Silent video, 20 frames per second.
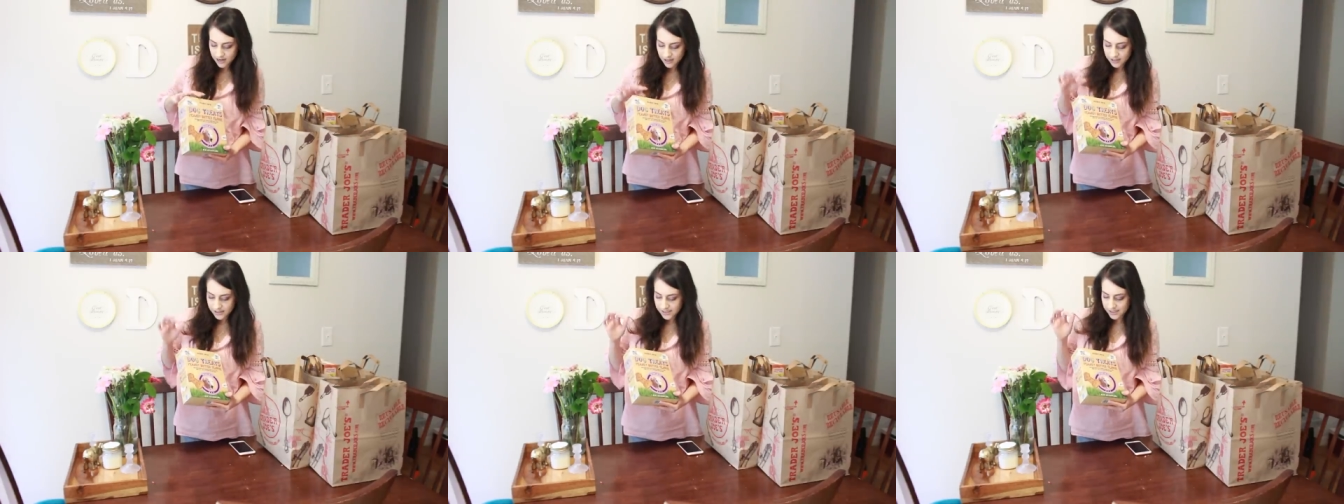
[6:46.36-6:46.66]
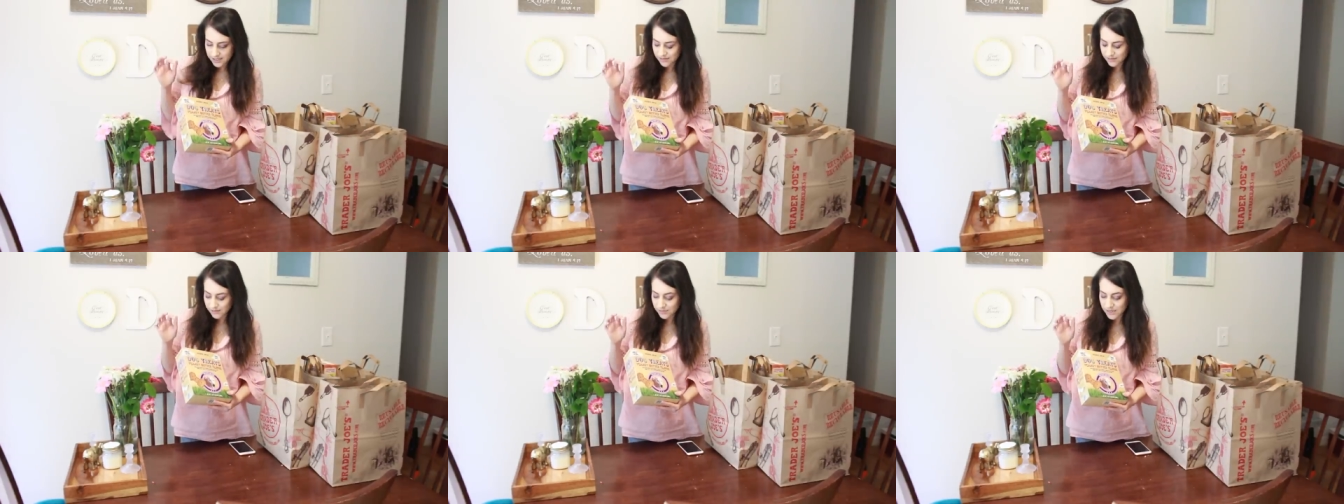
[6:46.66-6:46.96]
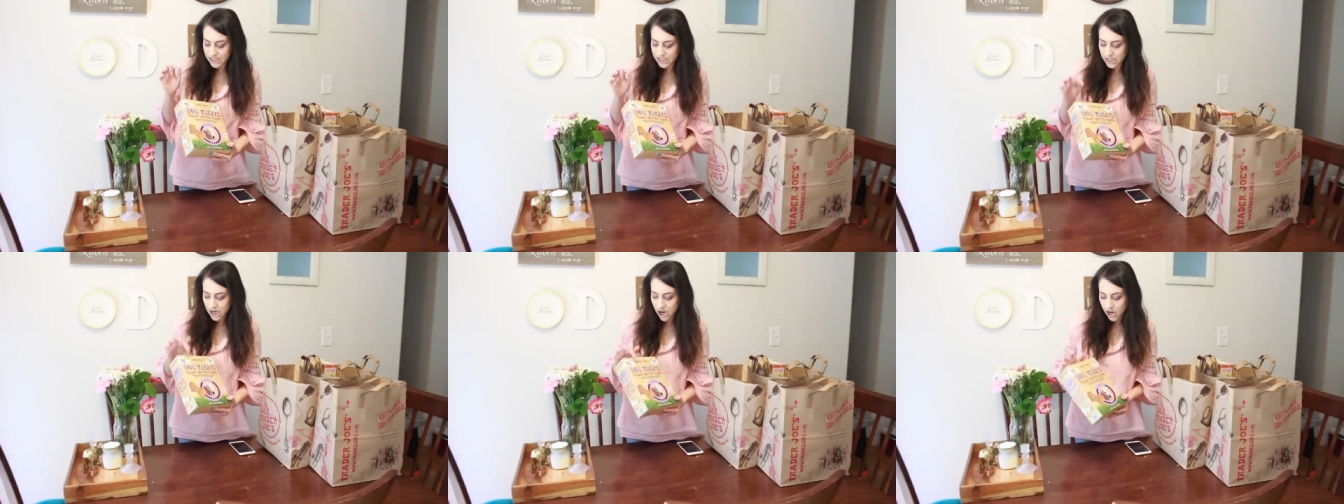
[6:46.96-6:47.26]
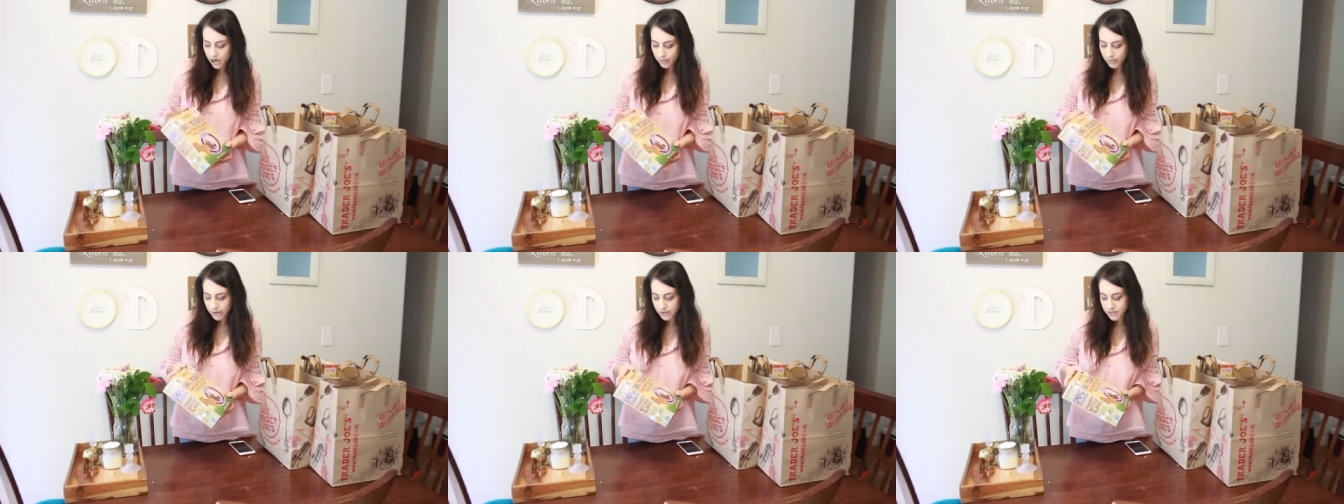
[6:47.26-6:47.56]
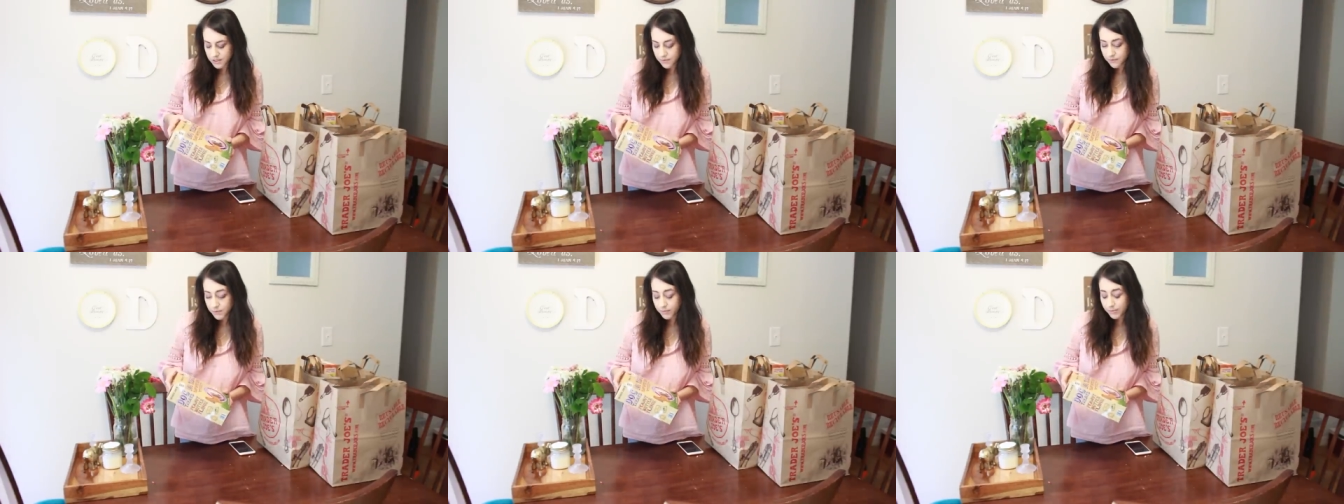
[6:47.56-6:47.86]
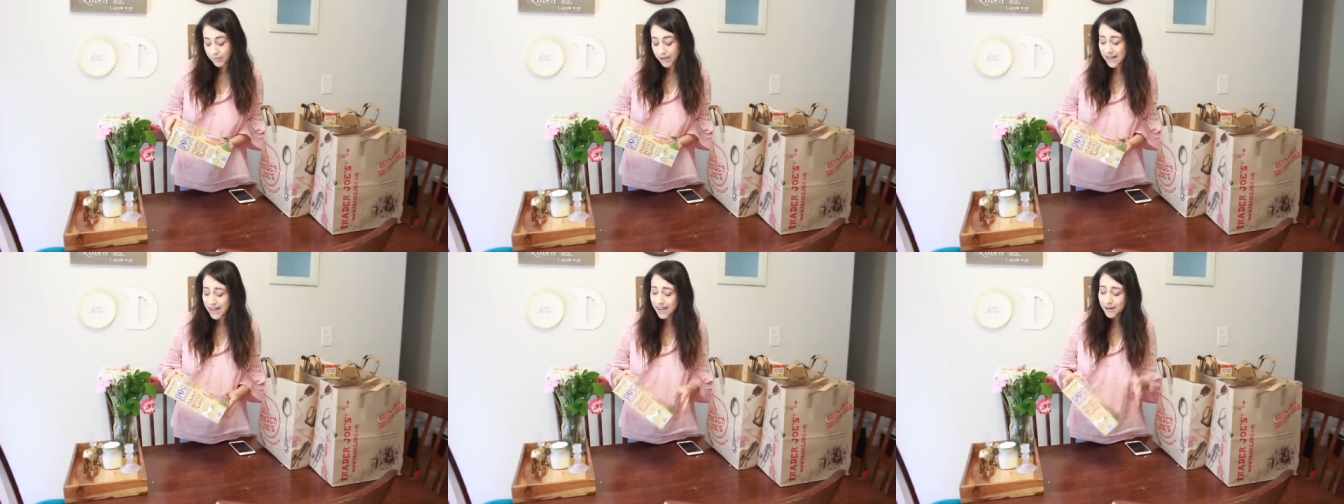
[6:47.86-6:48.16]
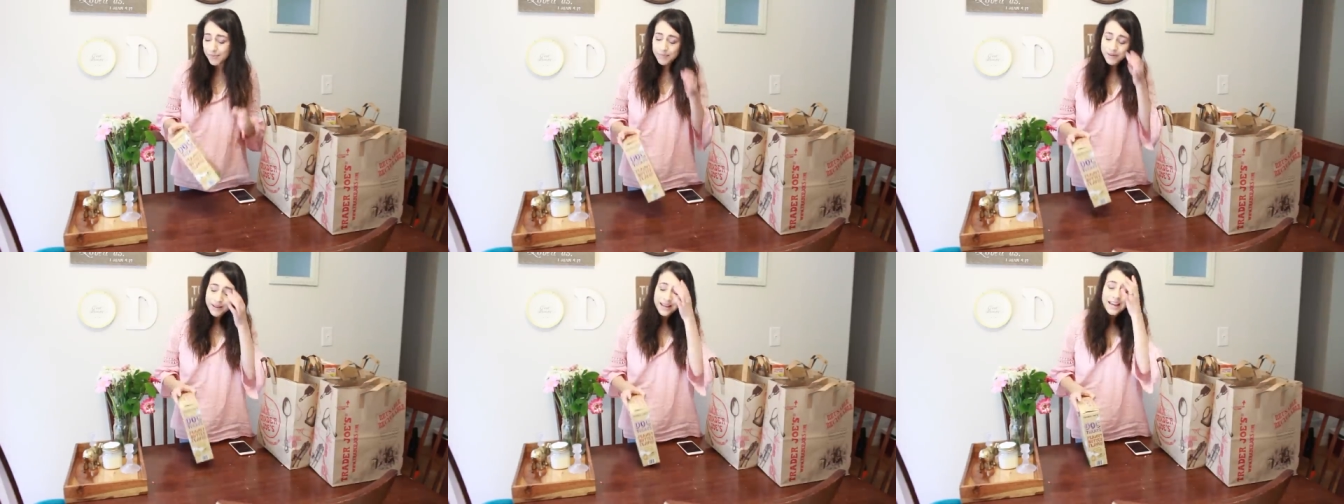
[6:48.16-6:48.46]
are some dog bones for
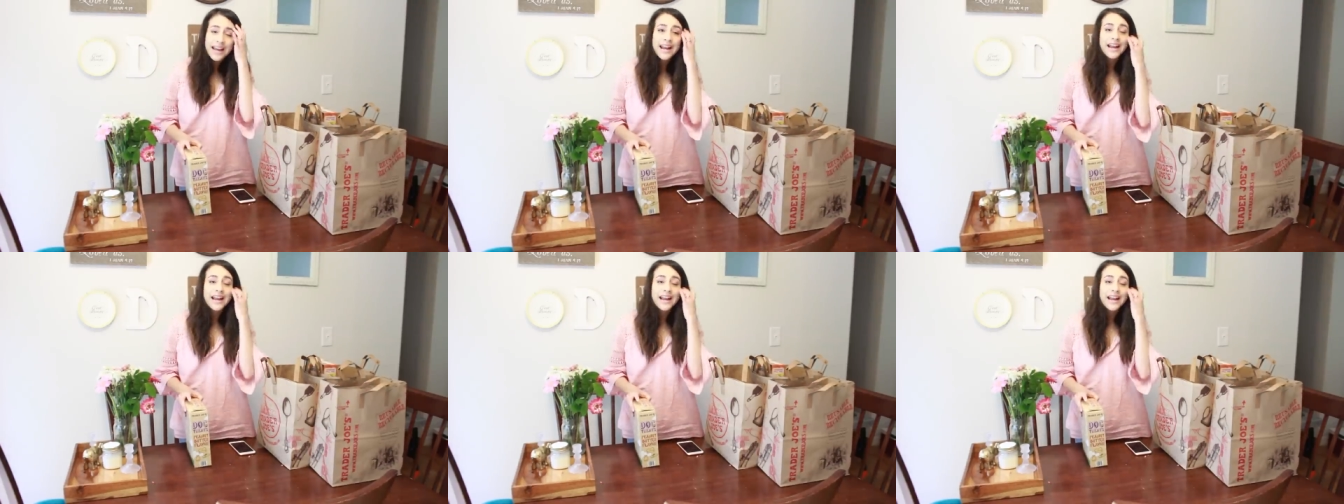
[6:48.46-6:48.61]
pup.